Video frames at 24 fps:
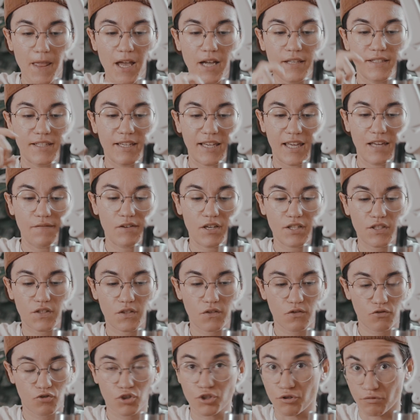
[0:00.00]
to give
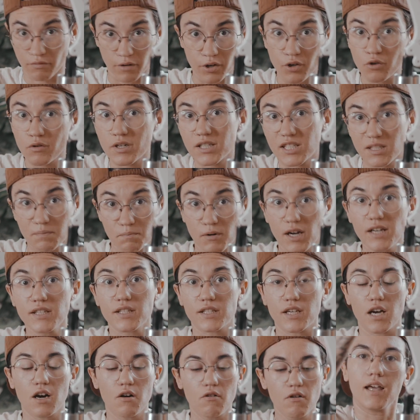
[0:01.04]
us true
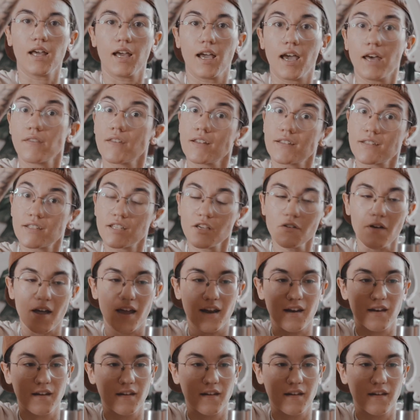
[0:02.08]
espresso. And let's do it.